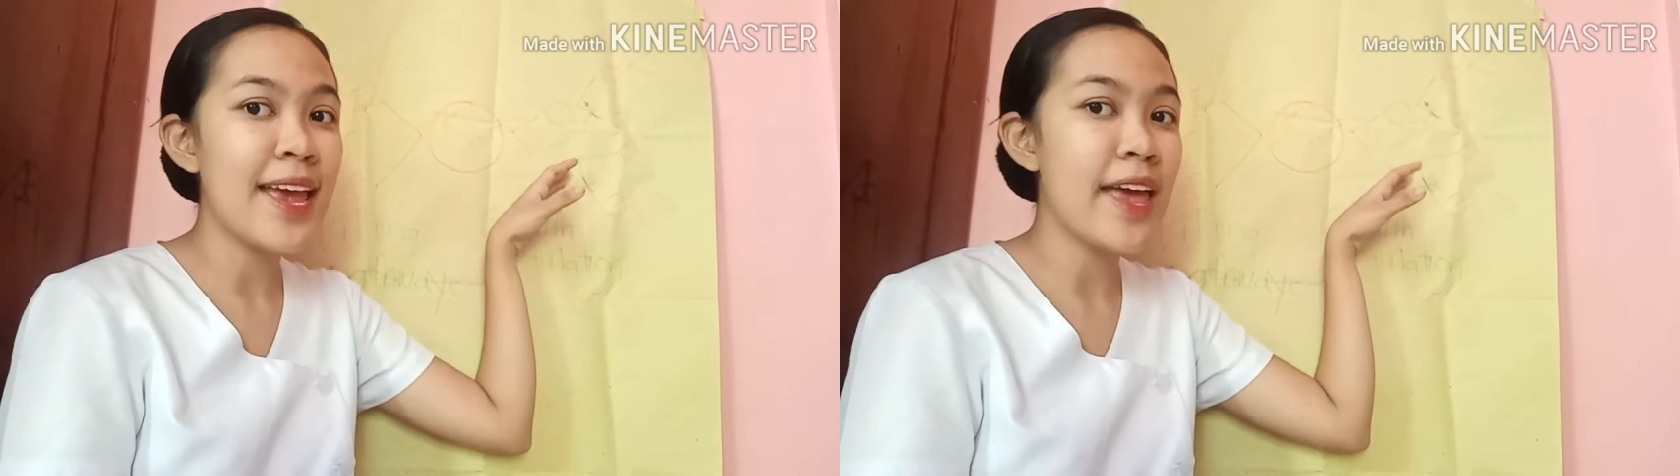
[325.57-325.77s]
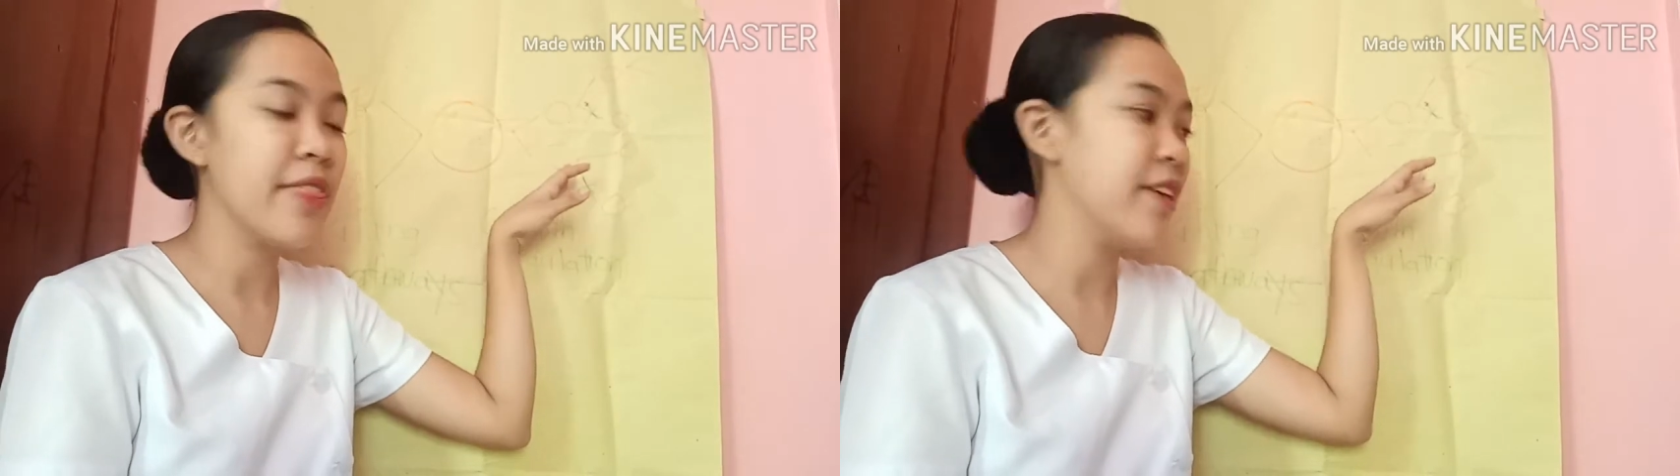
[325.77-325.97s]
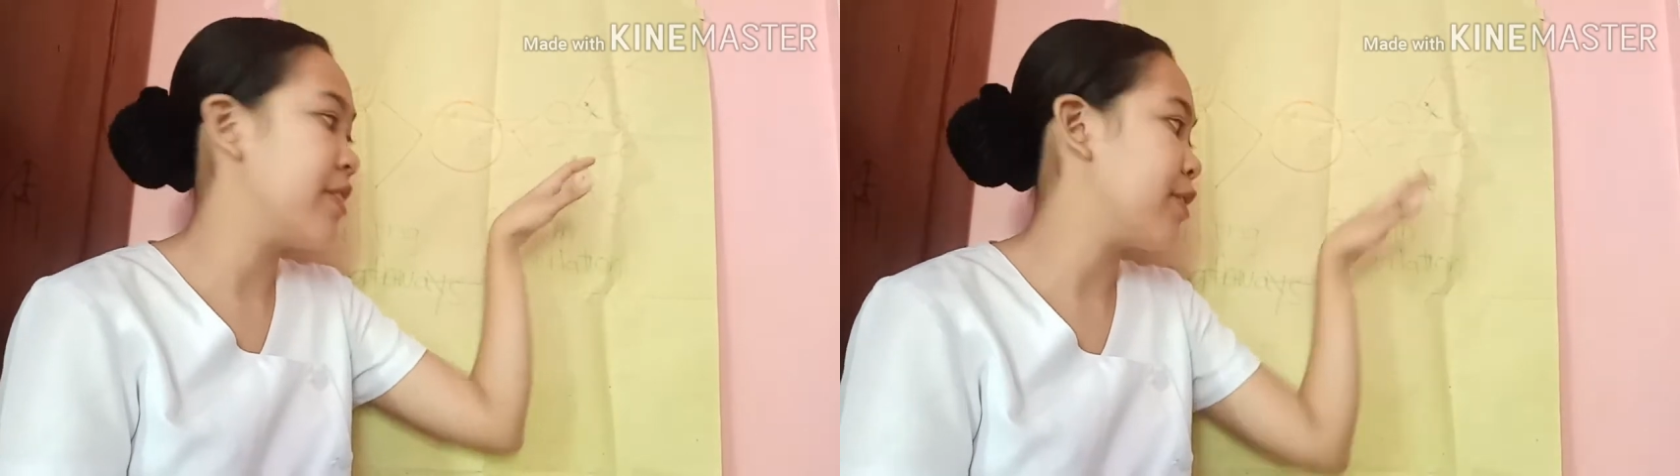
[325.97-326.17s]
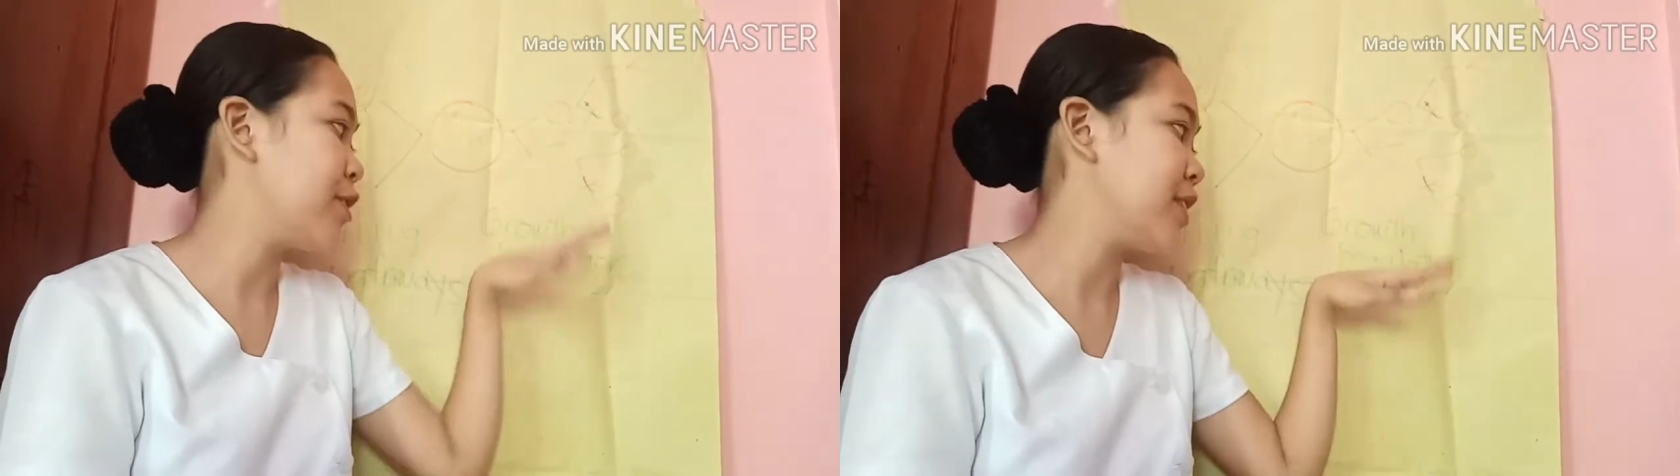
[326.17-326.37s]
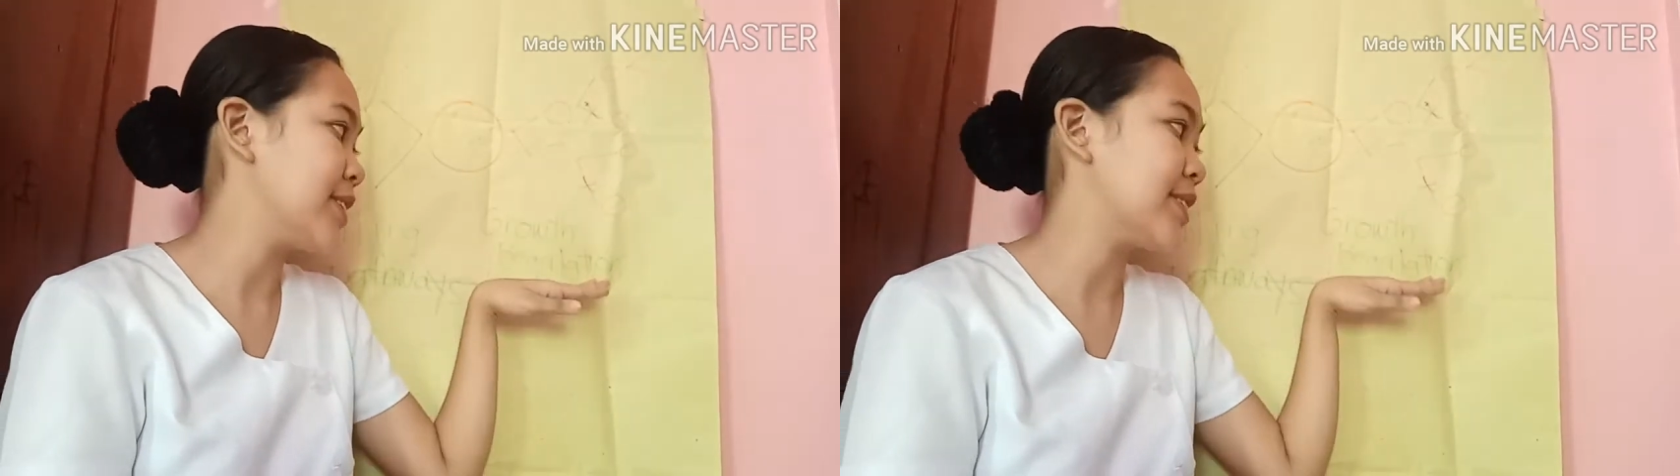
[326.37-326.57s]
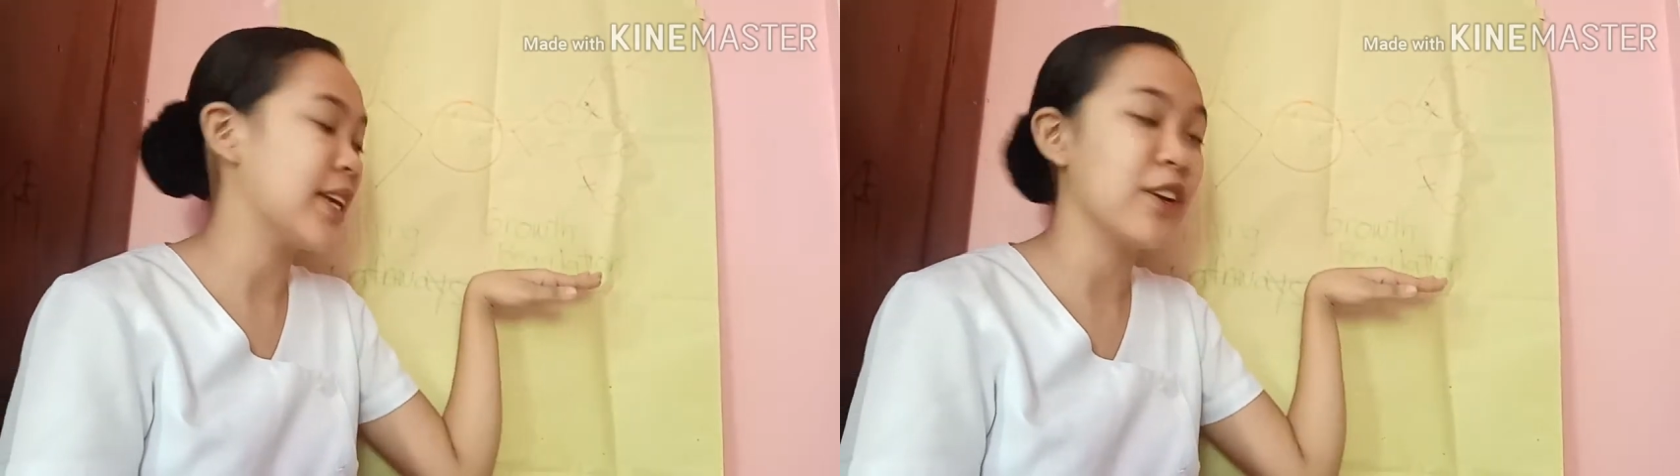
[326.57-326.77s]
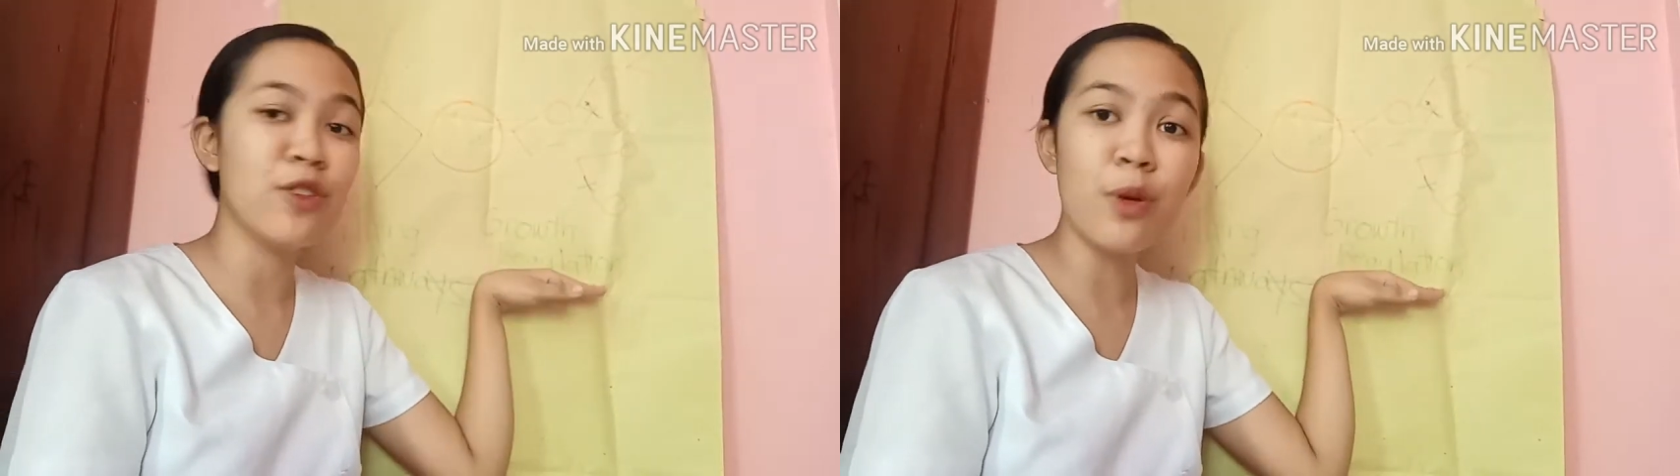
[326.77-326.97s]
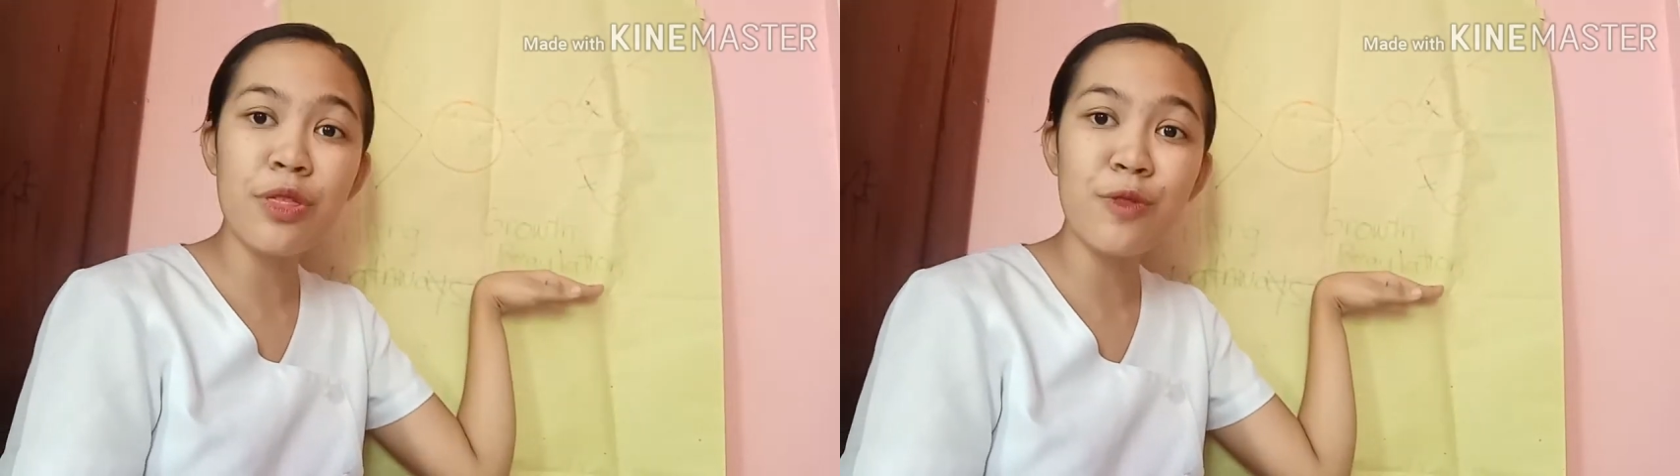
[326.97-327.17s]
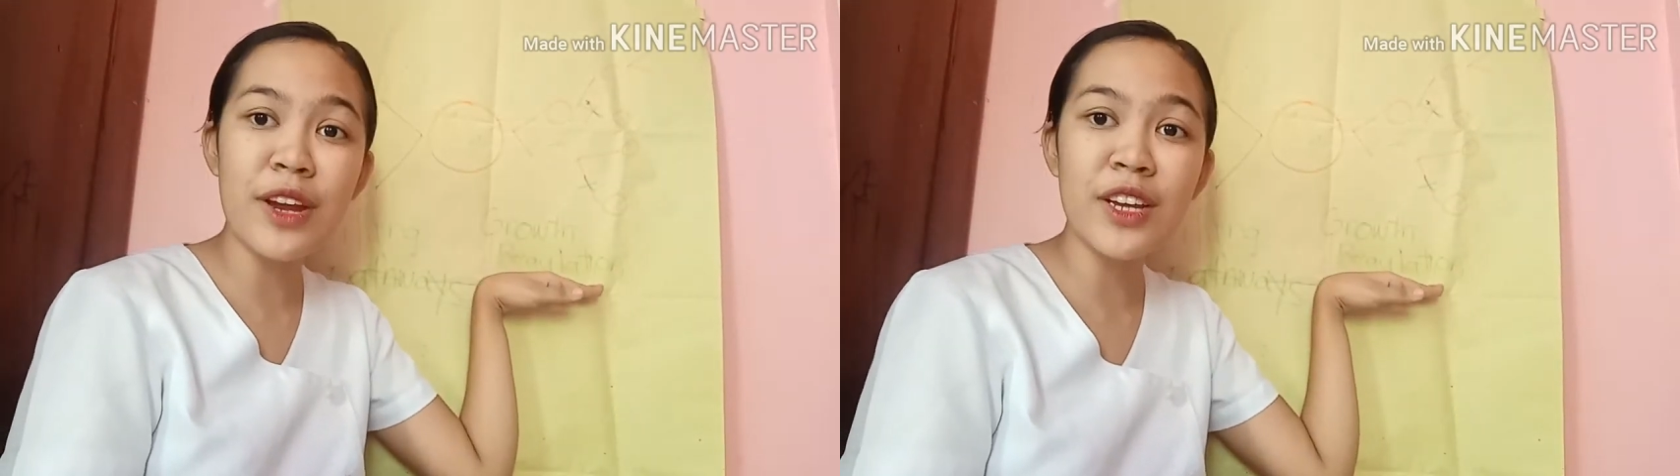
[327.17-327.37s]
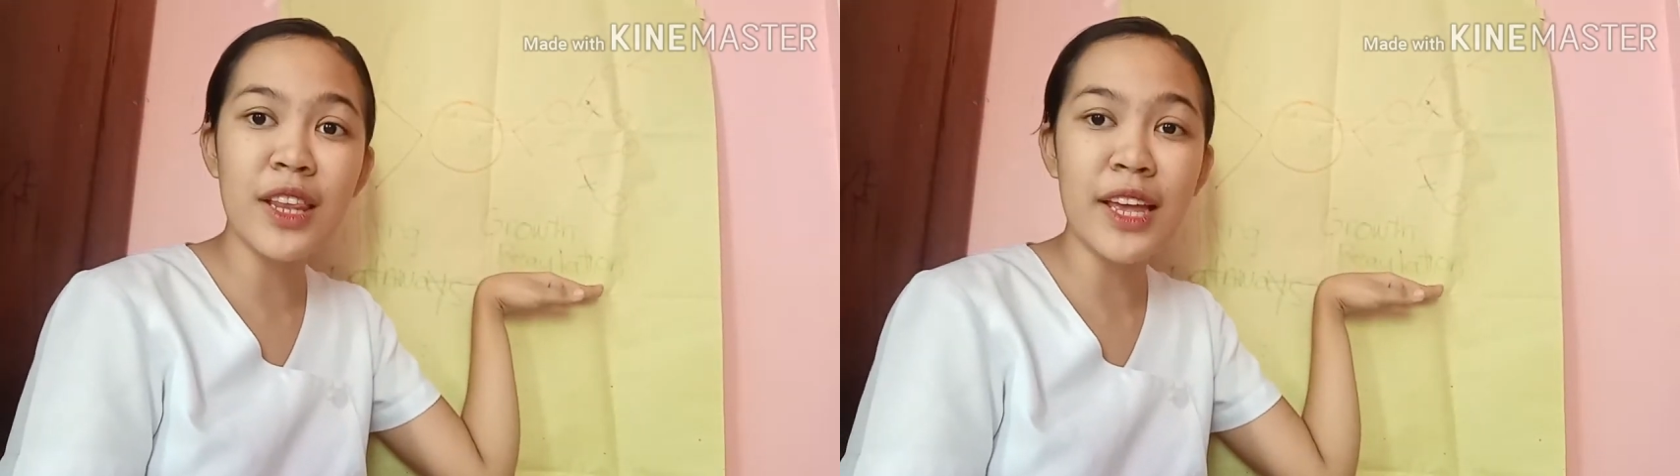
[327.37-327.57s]
and then there is a growth
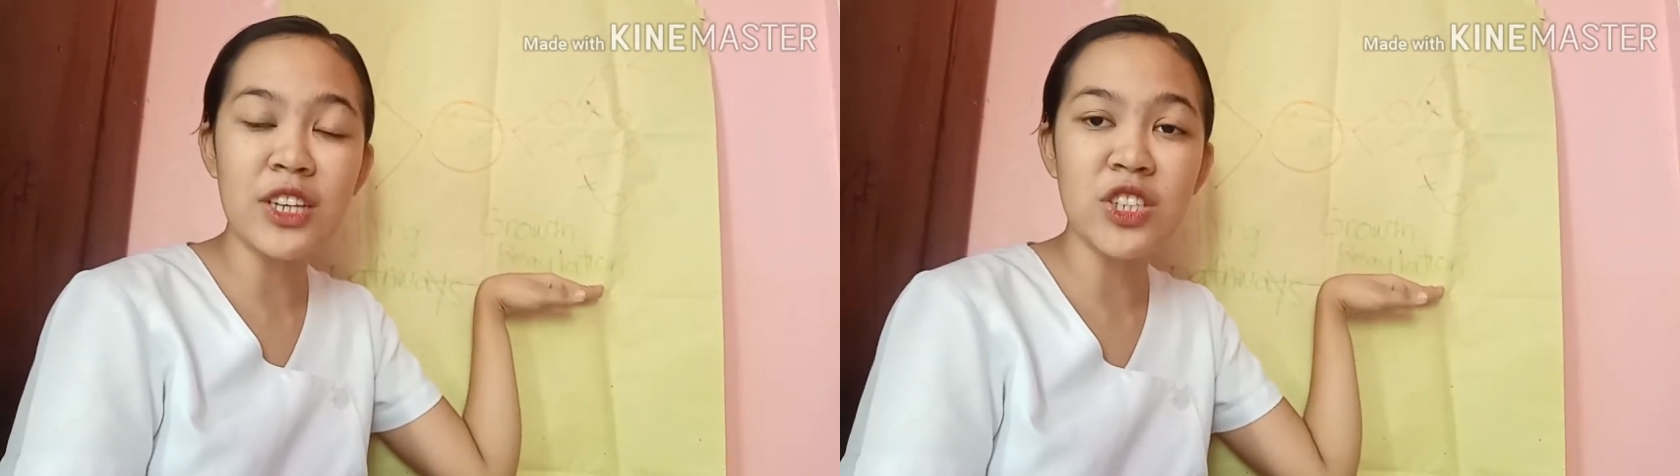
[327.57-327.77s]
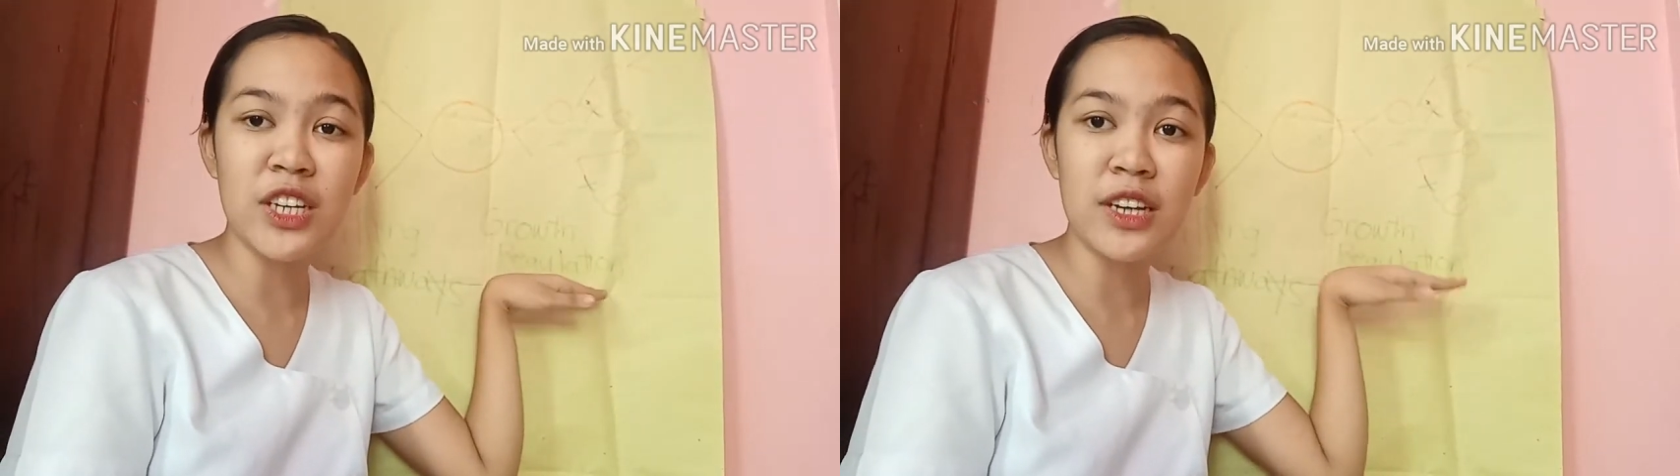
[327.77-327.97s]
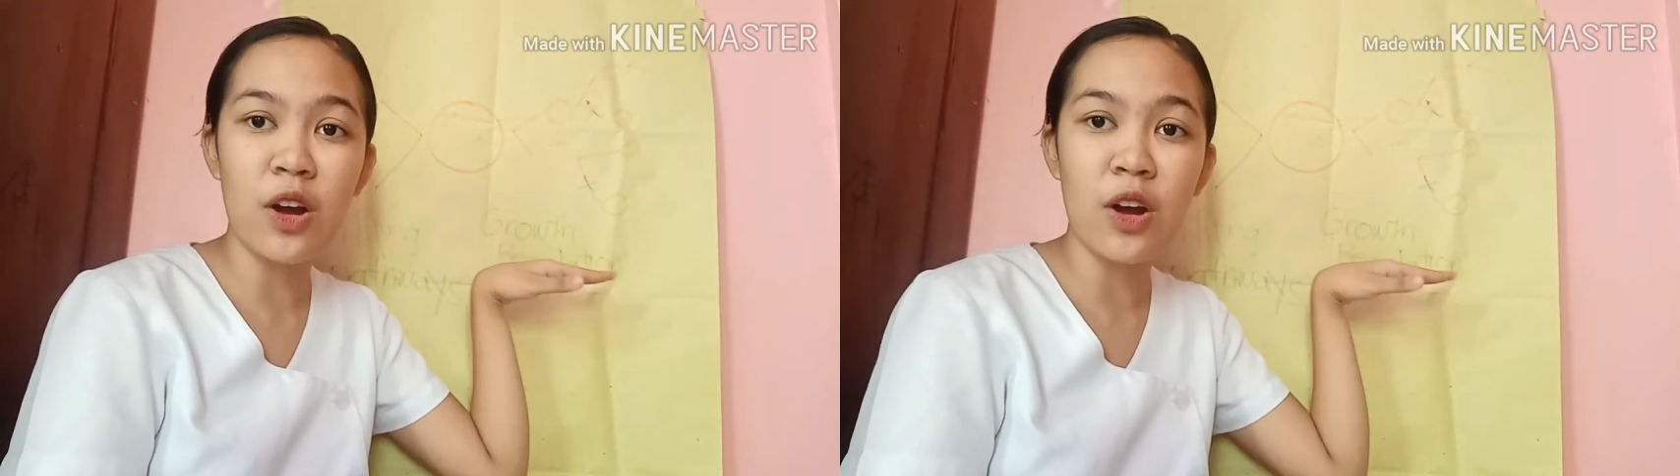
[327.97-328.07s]
regulation,